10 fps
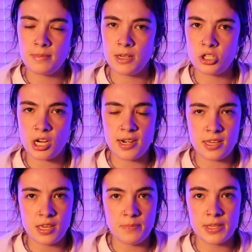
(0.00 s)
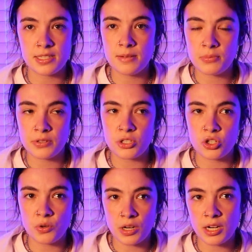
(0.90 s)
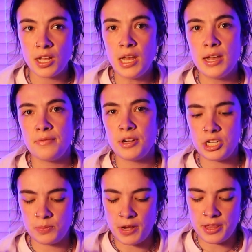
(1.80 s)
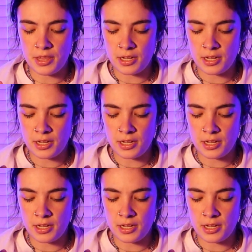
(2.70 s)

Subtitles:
I'm going to try to keep it simple and short for each month,